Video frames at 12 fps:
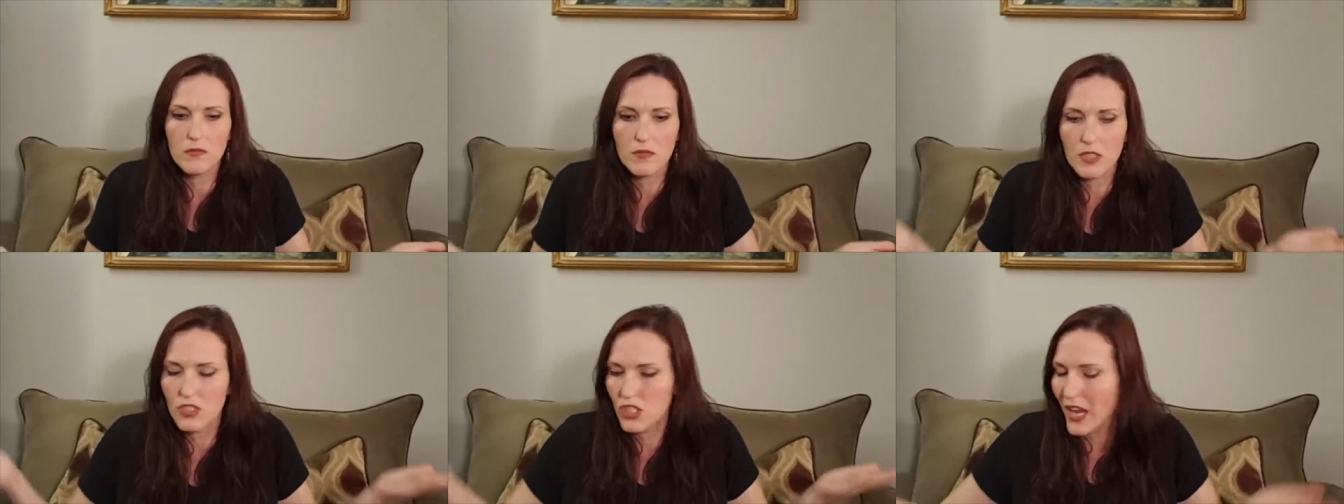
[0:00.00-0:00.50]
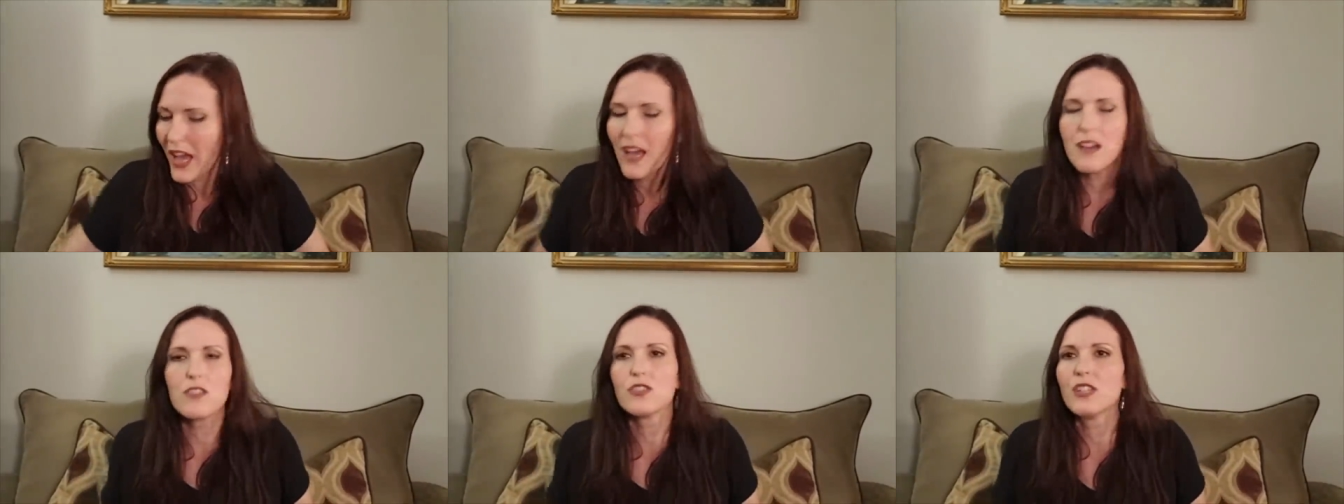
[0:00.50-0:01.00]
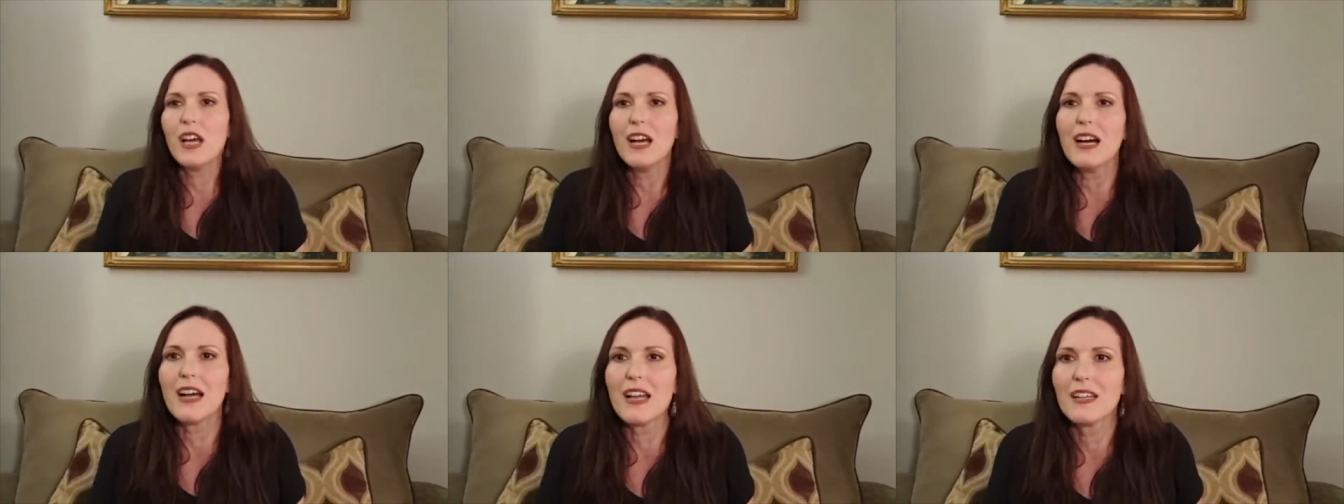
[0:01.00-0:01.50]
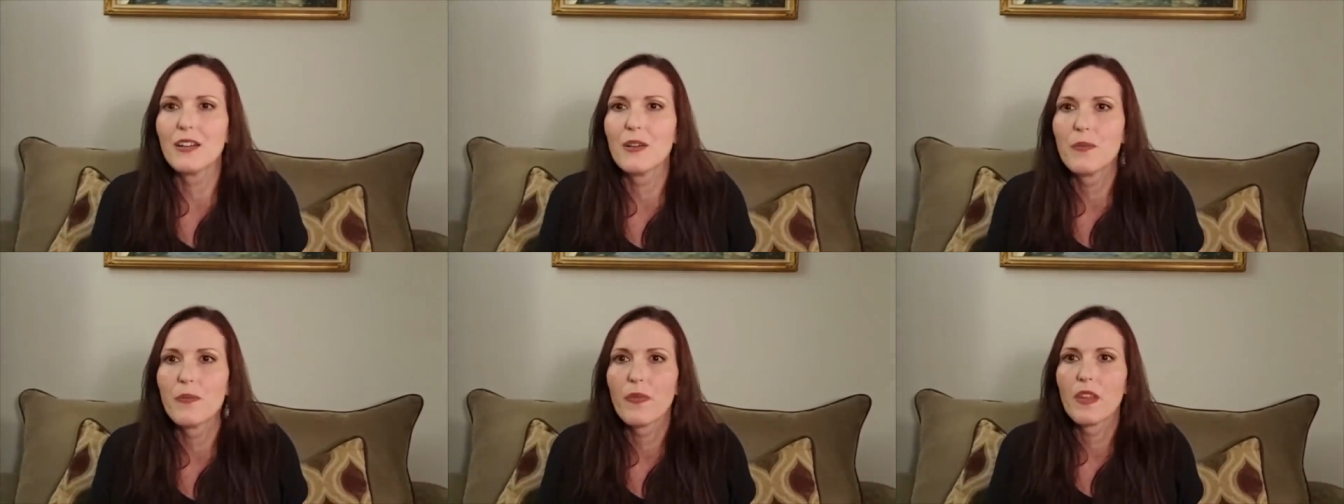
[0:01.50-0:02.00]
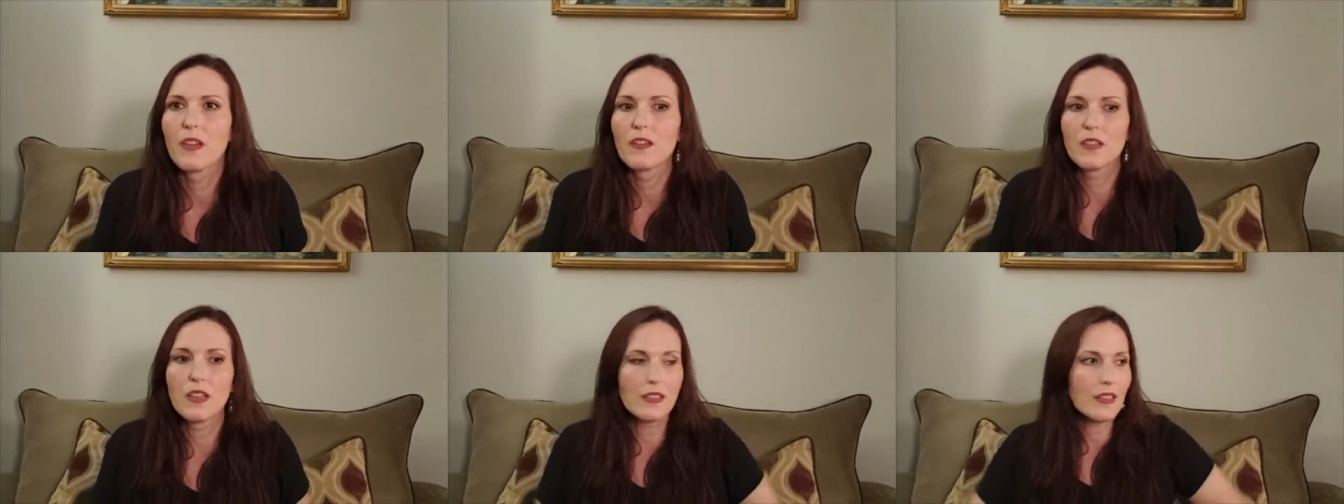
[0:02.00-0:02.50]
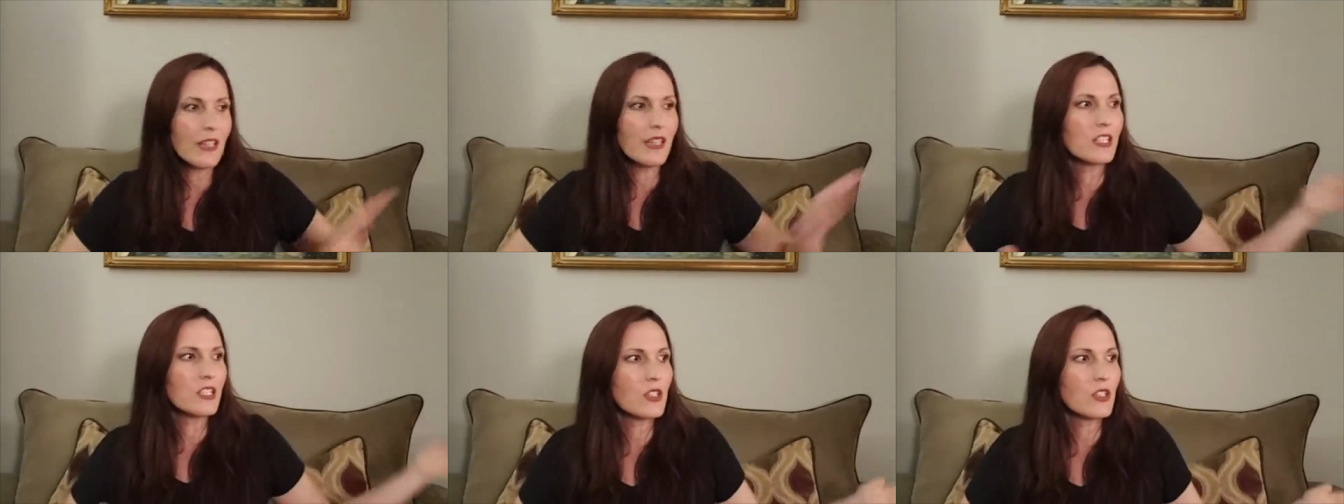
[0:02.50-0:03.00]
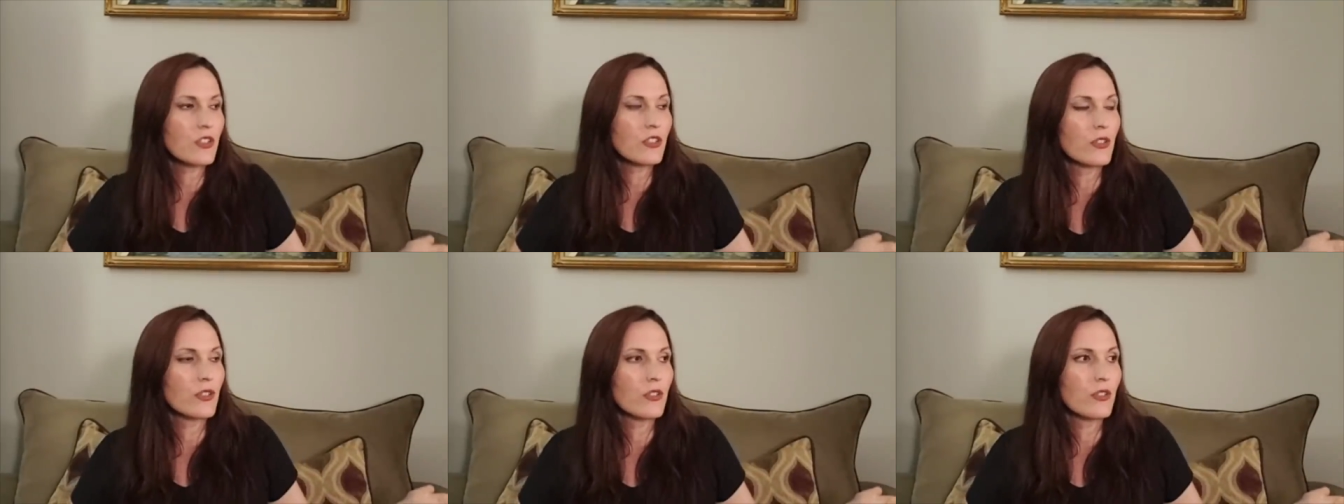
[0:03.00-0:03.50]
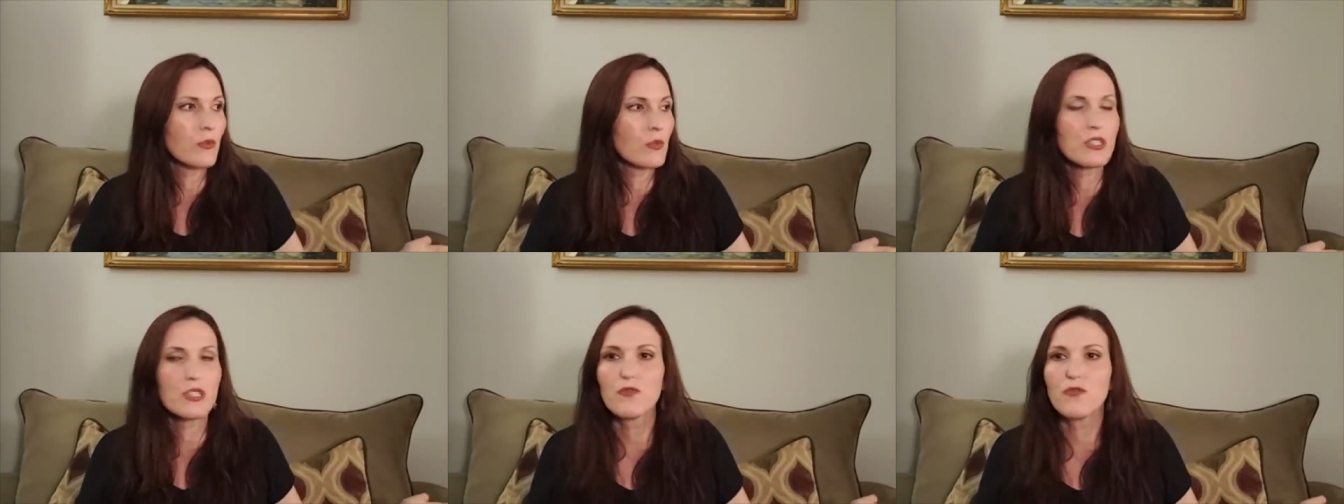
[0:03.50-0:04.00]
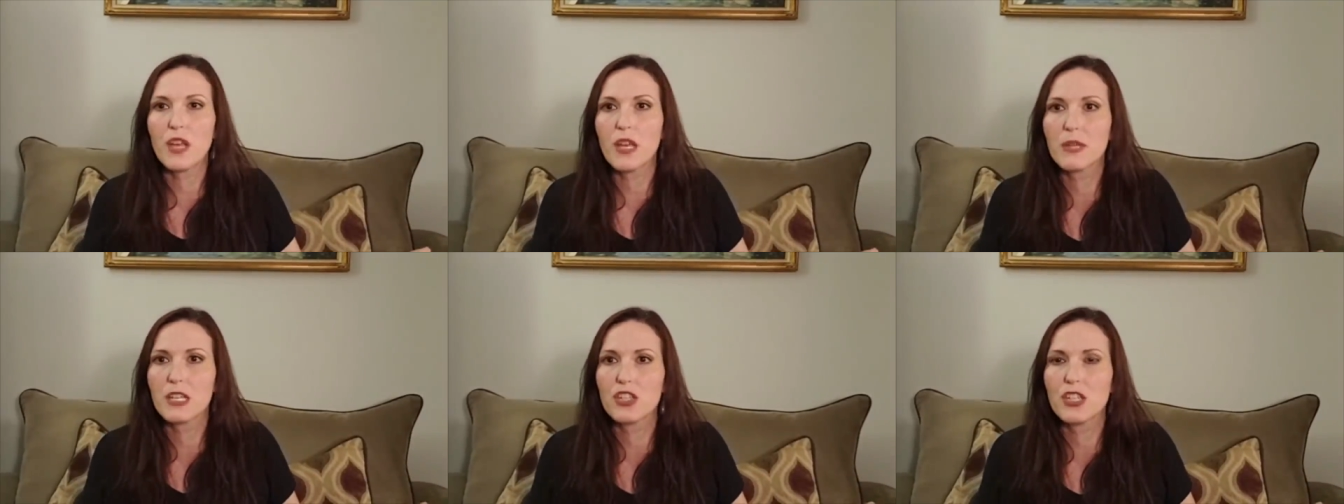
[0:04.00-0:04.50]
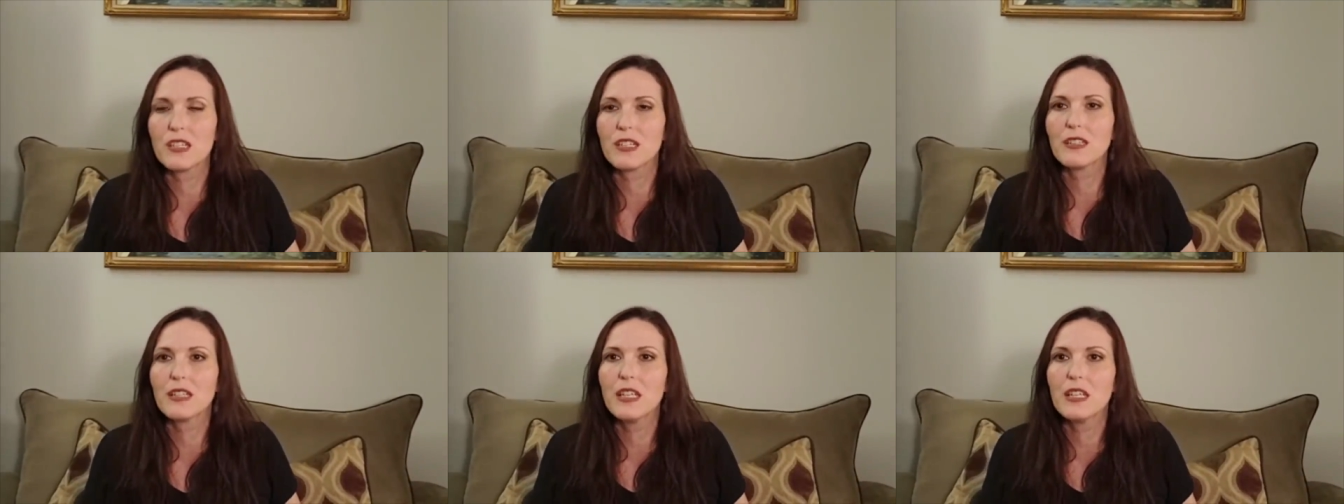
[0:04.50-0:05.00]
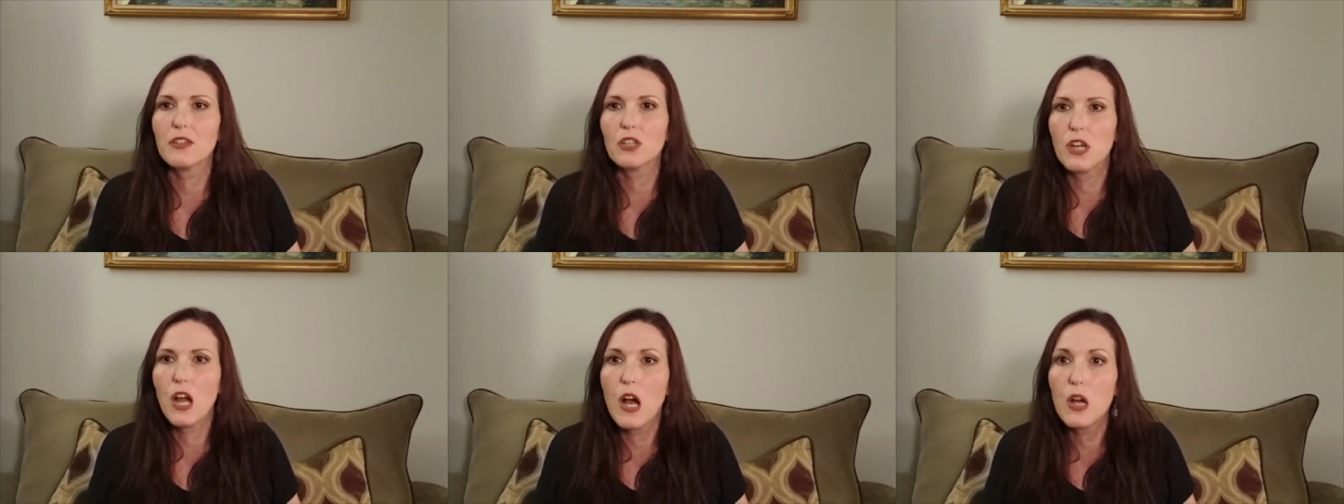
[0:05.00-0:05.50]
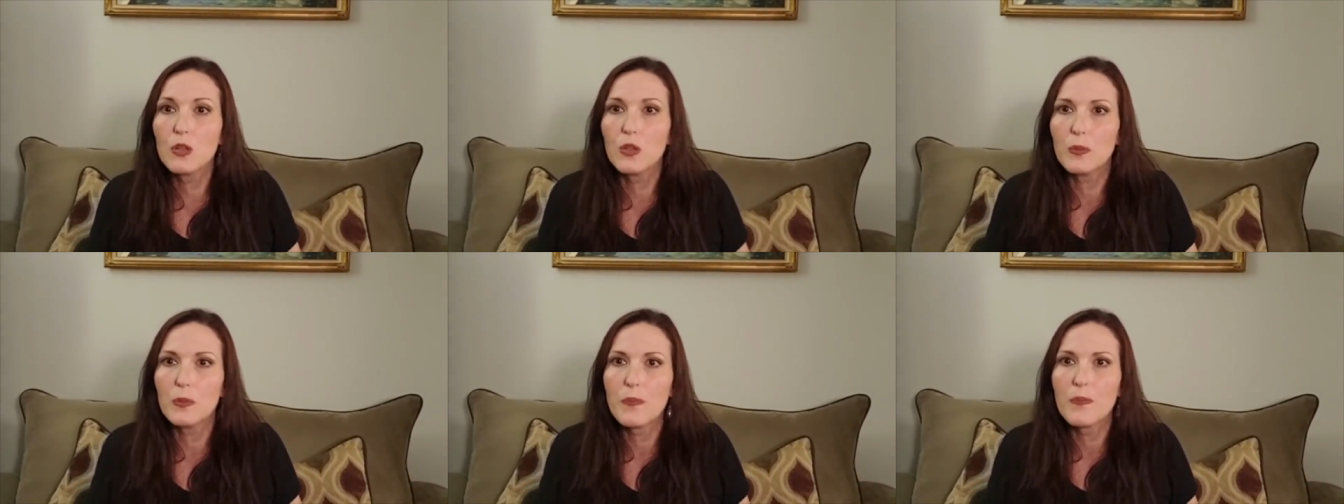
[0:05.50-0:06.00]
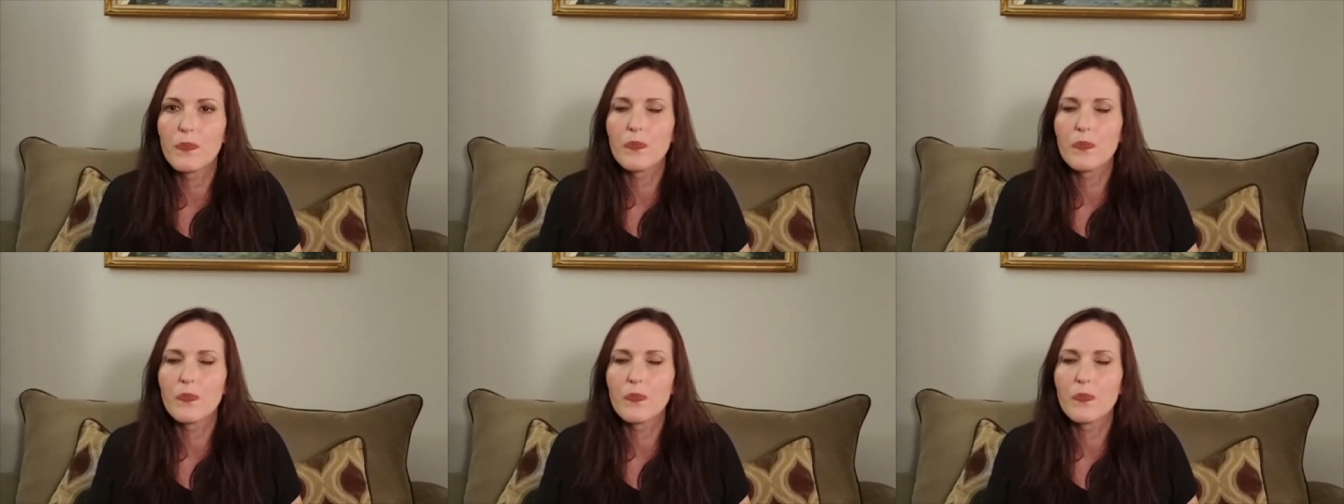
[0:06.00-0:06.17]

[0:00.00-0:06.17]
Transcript: the child died the land was in famine. She had to leave her home.